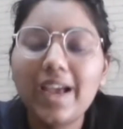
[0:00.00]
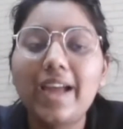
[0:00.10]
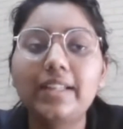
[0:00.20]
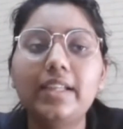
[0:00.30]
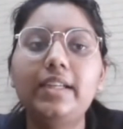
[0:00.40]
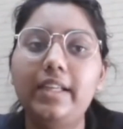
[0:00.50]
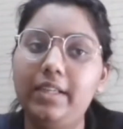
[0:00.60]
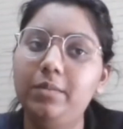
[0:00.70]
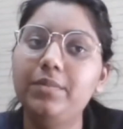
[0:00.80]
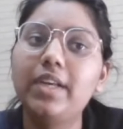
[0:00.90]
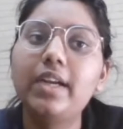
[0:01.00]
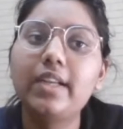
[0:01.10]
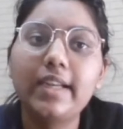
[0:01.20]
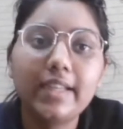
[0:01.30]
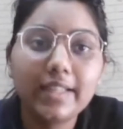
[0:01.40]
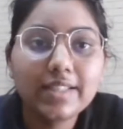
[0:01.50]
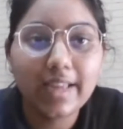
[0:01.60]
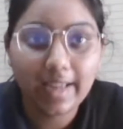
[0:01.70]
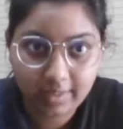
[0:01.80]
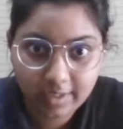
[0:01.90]
and they deem that it is
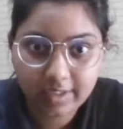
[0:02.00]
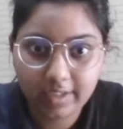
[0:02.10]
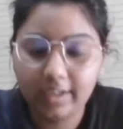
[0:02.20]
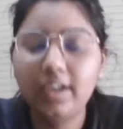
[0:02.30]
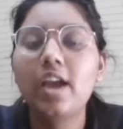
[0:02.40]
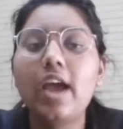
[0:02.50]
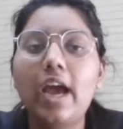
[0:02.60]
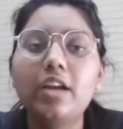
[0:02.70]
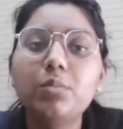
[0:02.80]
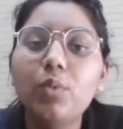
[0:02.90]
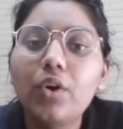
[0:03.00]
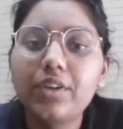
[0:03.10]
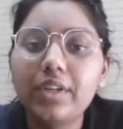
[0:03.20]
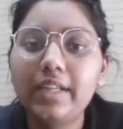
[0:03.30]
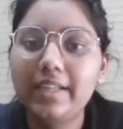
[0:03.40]
ethically and morally